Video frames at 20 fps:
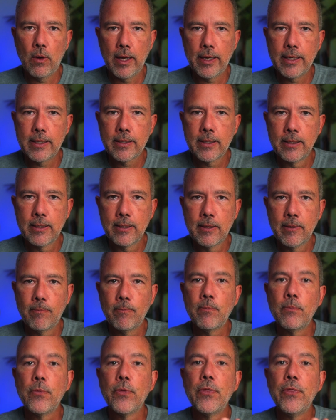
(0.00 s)
on it.
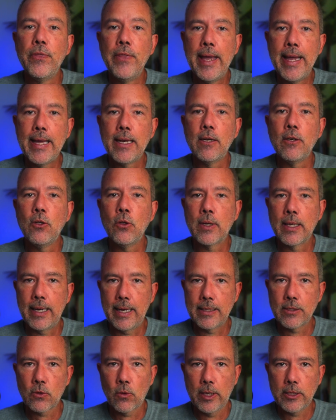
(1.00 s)
Then you can
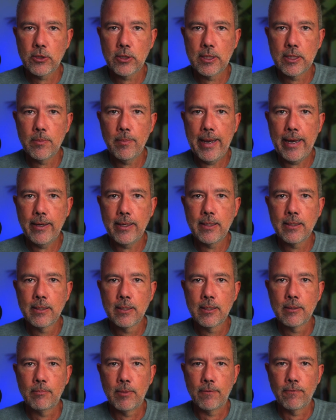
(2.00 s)
ask questions about it.
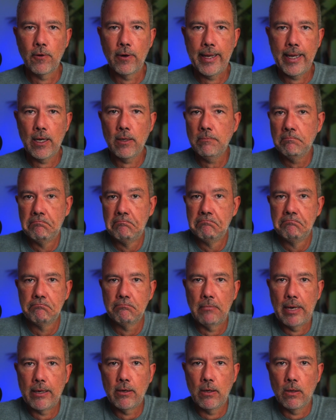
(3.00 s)
But for now,
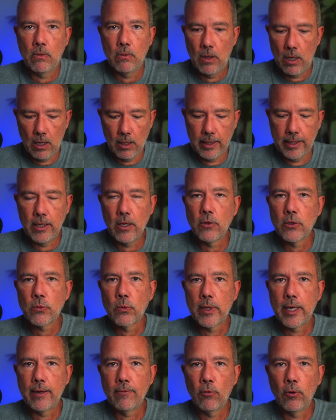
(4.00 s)
I don't know. All I know is
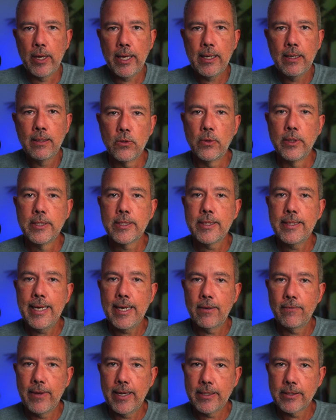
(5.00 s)
what I've read. So
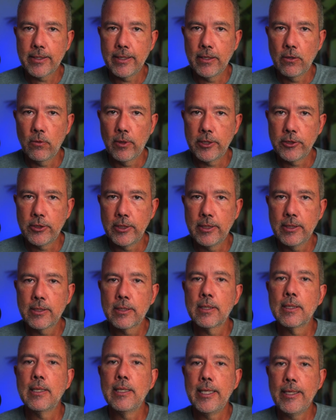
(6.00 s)
instead of asking
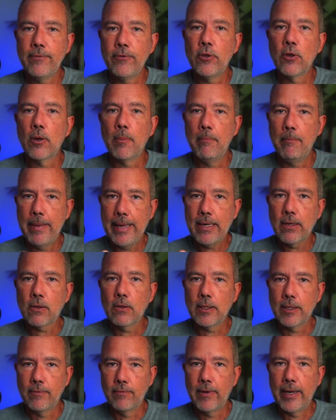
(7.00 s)
questions, leave your
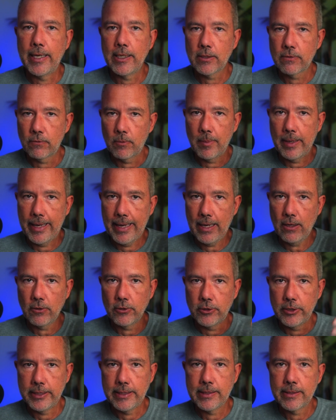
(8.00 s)
medical advice for my
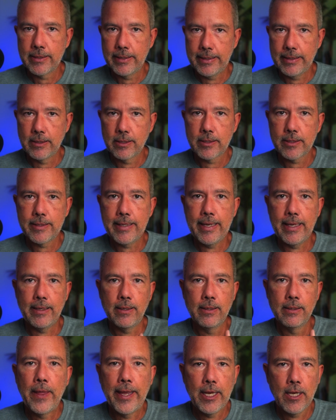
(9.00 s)
allergies
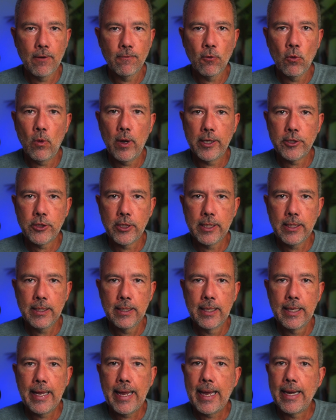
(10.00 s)
instead. Thank you for watching.
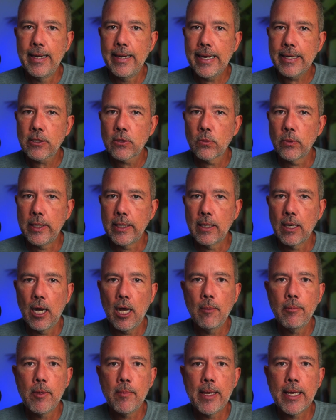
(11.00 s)
And next week,
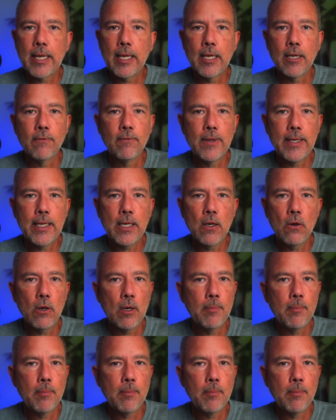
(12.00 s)
I'll be making a video